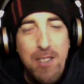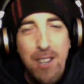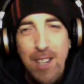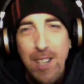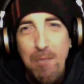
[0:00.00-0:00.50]

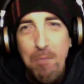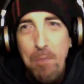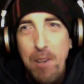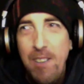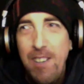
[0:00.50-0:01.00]

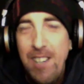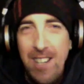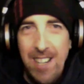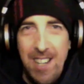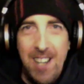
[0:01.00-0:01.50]
But
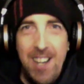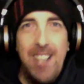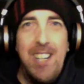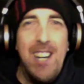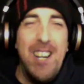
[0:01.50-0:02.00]
I
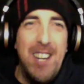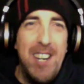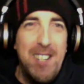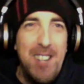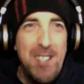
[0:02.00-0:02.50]
can't
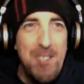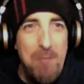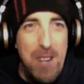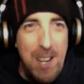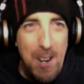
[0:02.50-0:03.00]
hit as
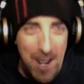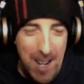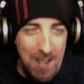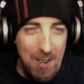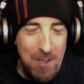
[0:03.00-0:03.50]
many
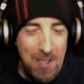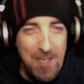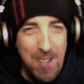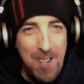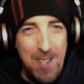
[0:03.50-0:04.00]
high notes
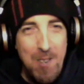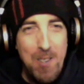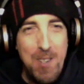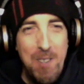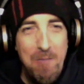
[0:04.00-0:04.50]
as I
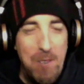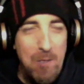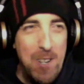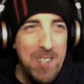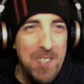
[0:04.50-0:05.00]
used to. My
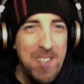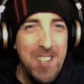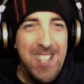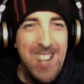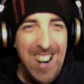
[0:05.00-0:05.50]
voice has sort
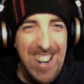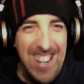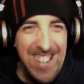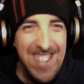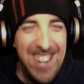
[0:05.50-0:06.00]
of
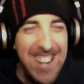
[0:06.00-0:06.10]
changed.